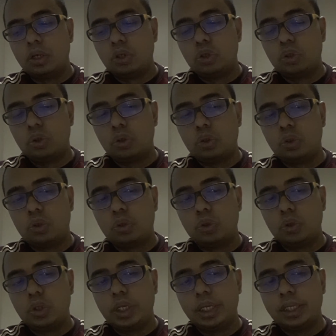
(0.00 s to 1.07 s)

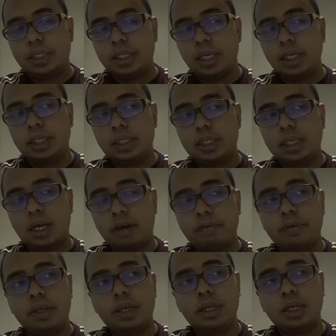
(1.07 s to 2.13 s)
so they said
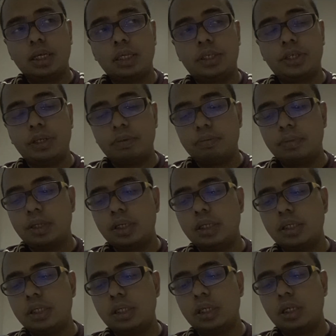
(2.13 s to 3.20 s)
after the
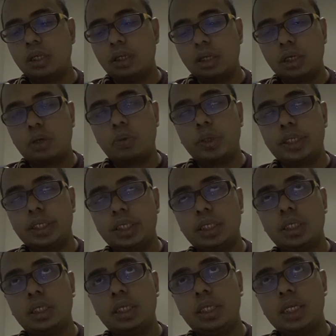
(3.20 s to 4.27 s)
treatment, the
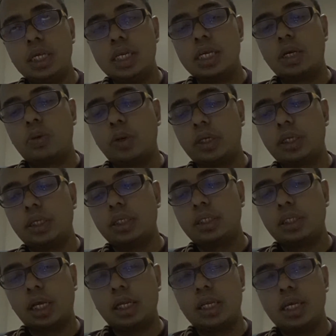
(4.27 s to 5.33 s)
questionnaire
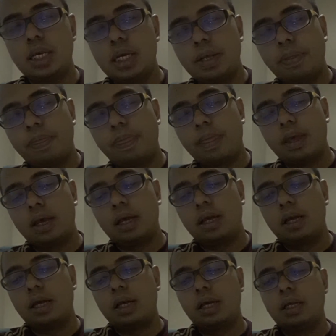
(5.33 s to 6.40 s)
study
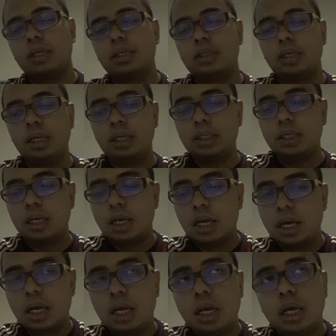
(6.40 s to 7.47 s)
says
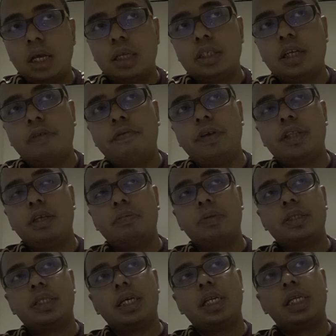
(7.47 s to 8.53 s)

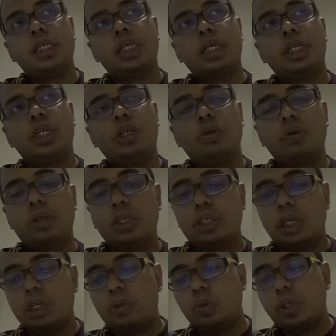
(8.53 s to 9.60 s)
70% is a reduce the
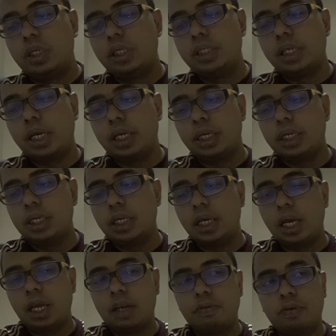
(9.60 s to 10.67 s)
sexual desire,
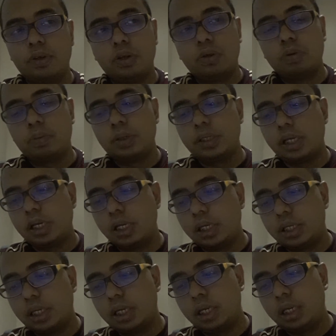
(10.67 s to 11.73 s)
and 42%
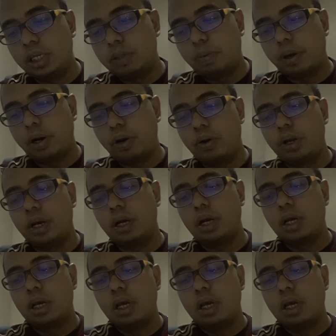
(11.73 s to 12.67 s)
is a dyspareunia,